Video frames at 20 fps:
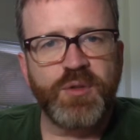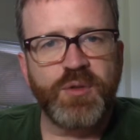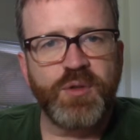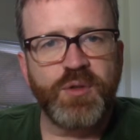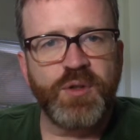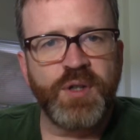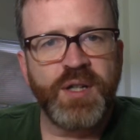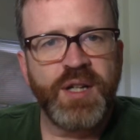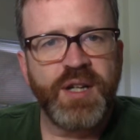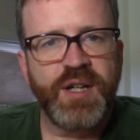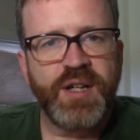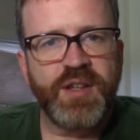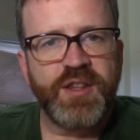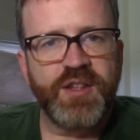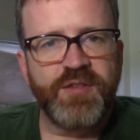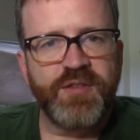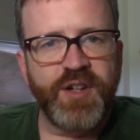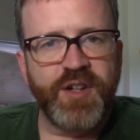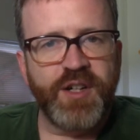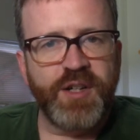or
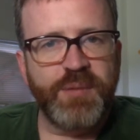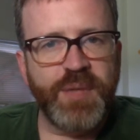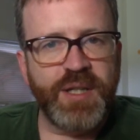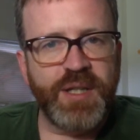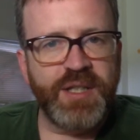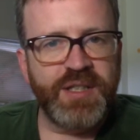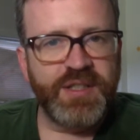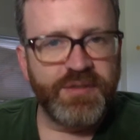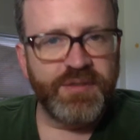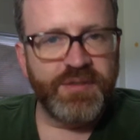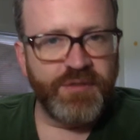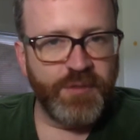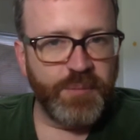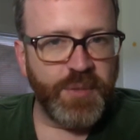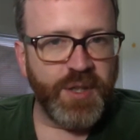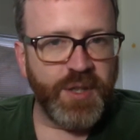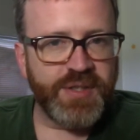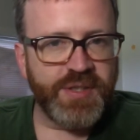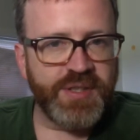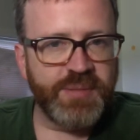the very many different
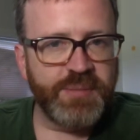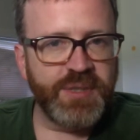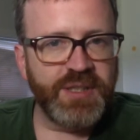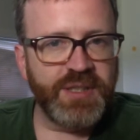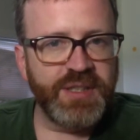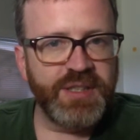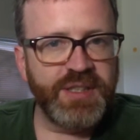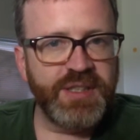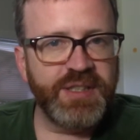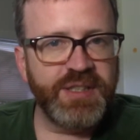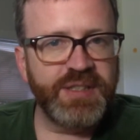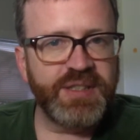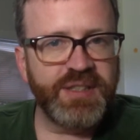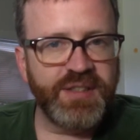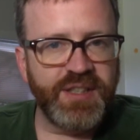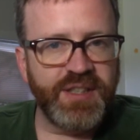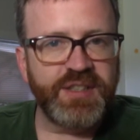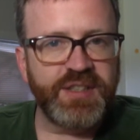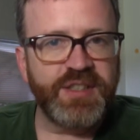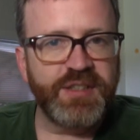possibilities
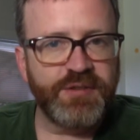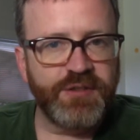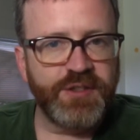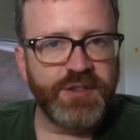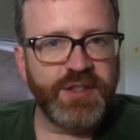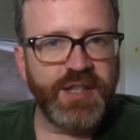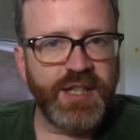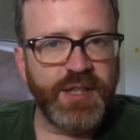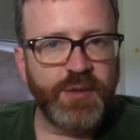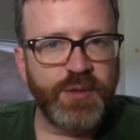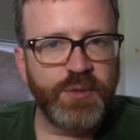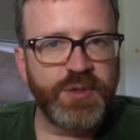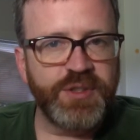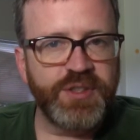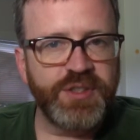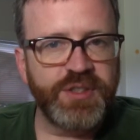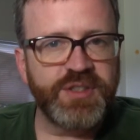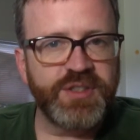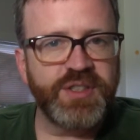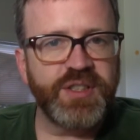that different
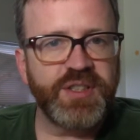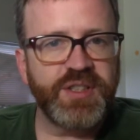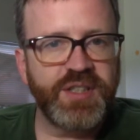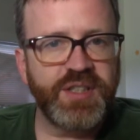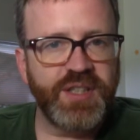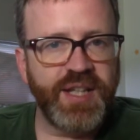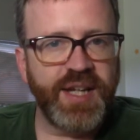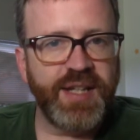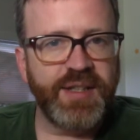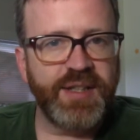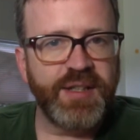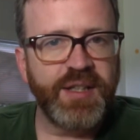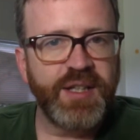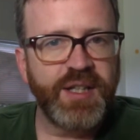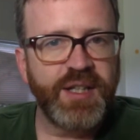languages can